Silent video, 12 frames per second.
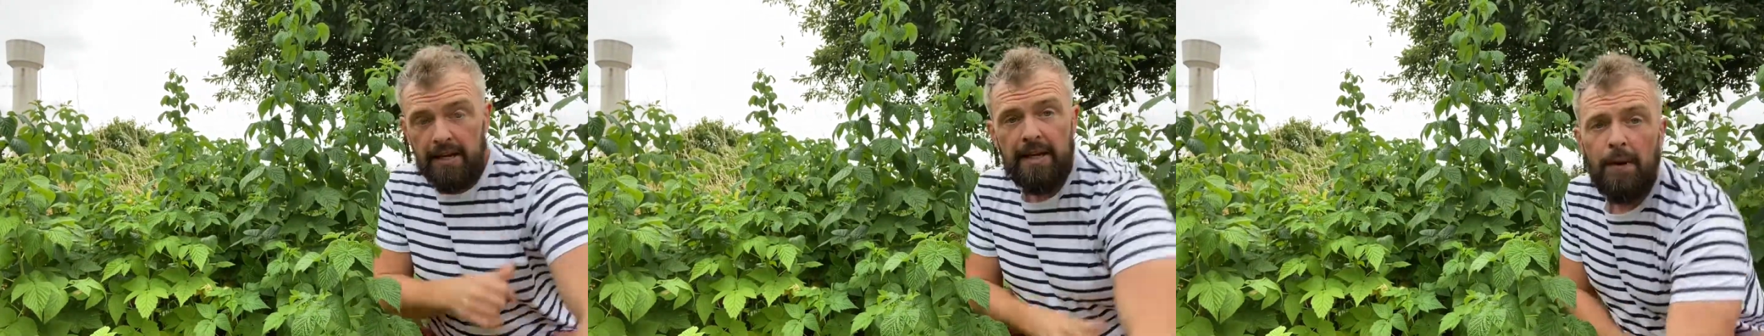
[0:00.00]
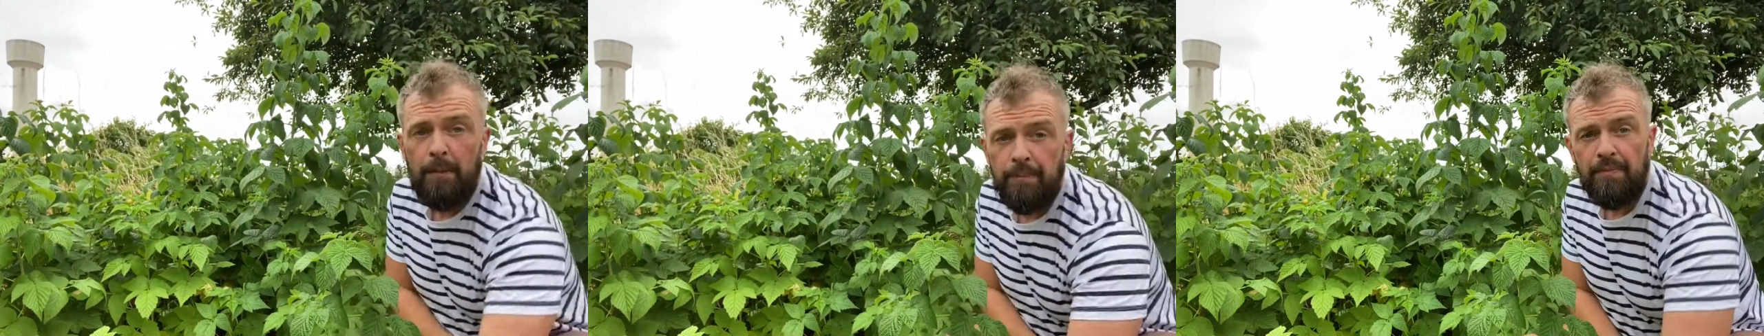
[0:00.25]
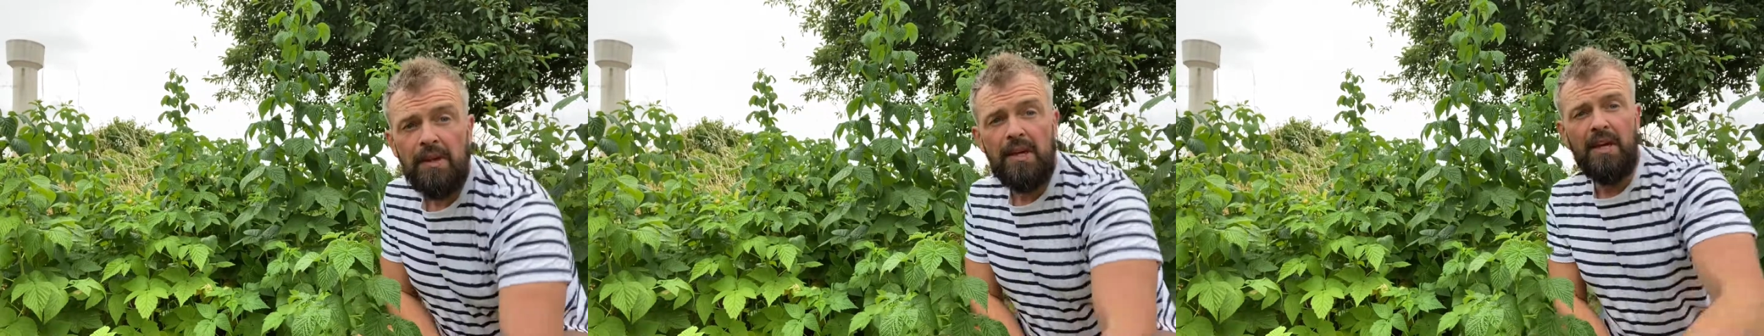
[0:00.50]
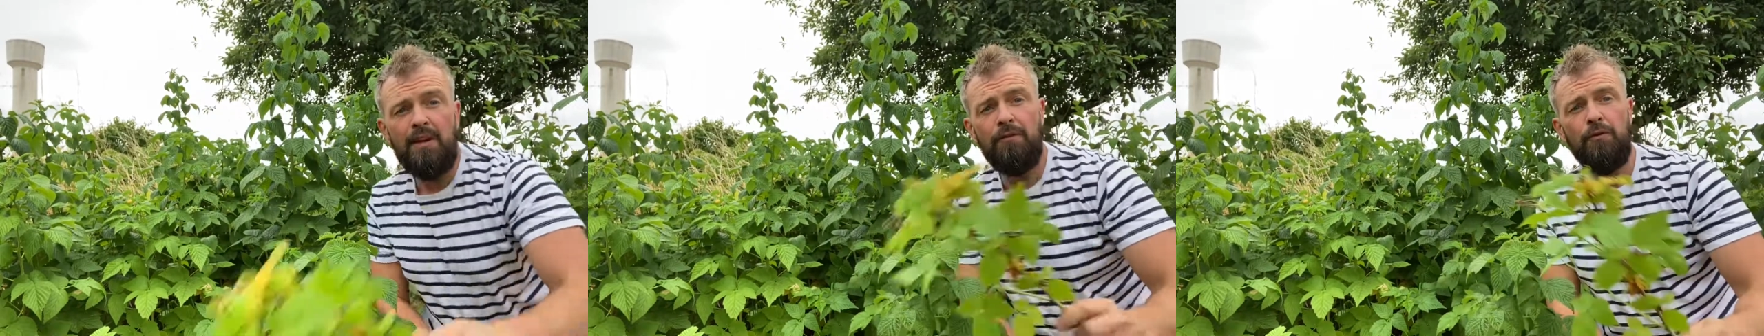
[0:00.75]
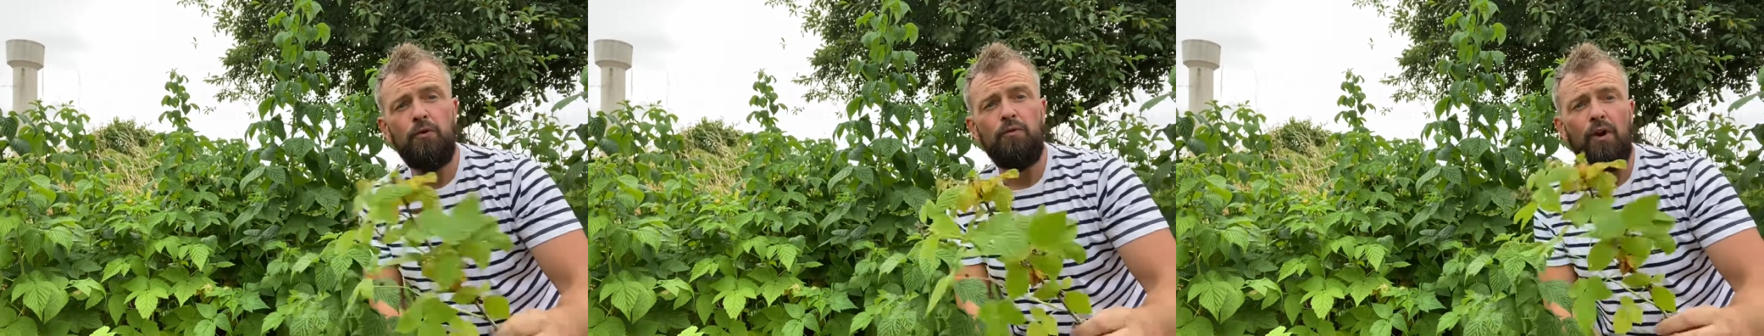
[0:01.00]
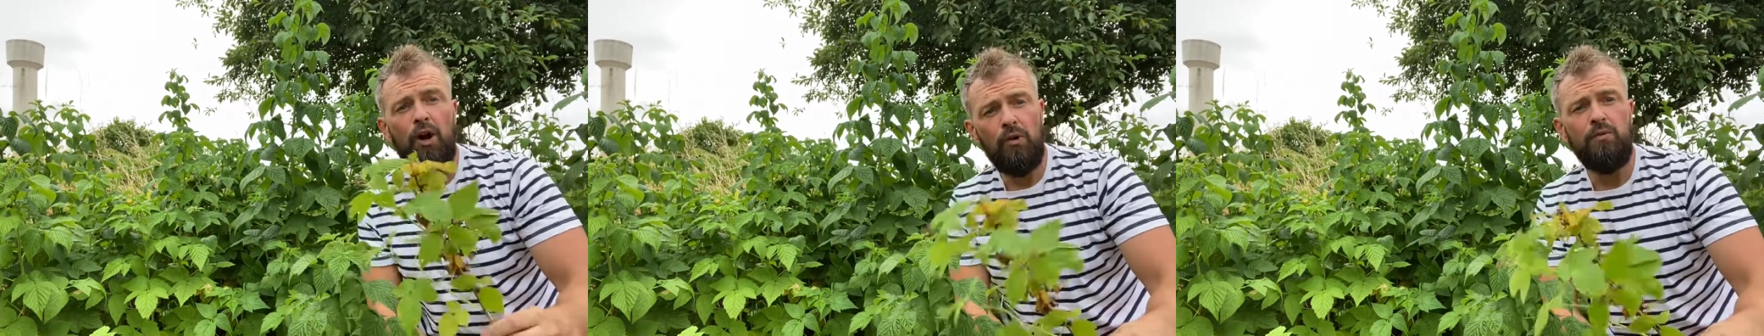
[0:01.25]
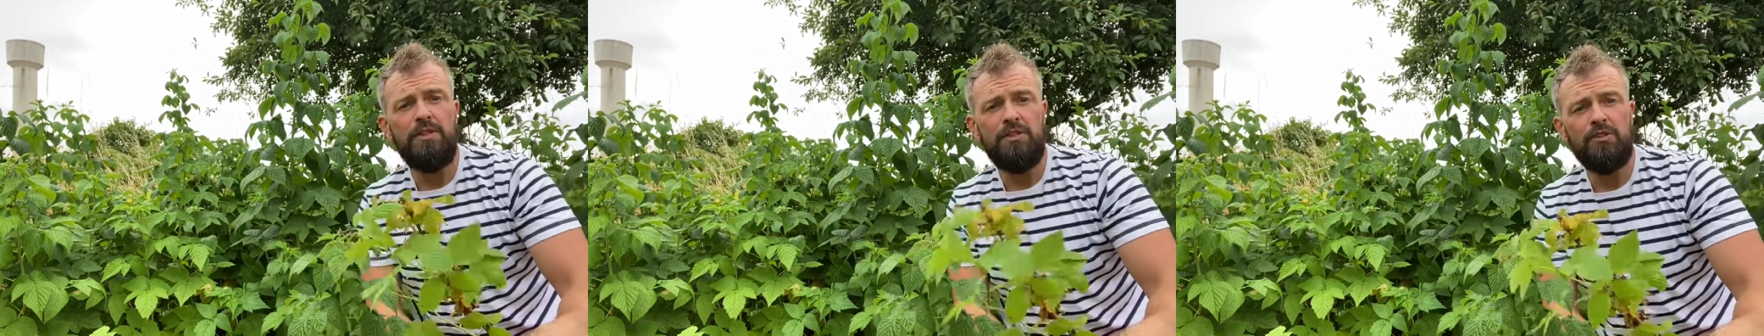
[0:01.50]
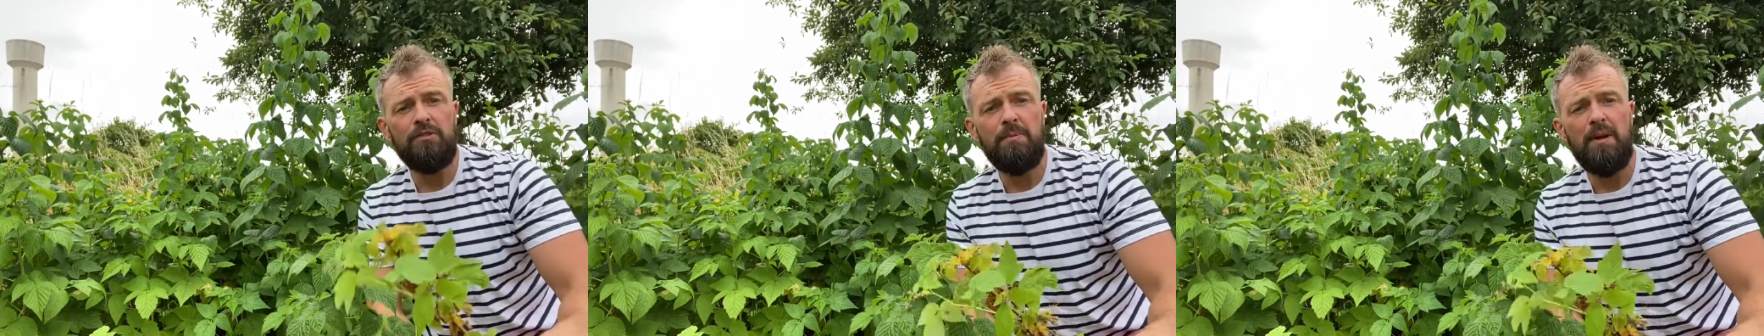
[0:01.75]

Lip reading: Now, if you've only just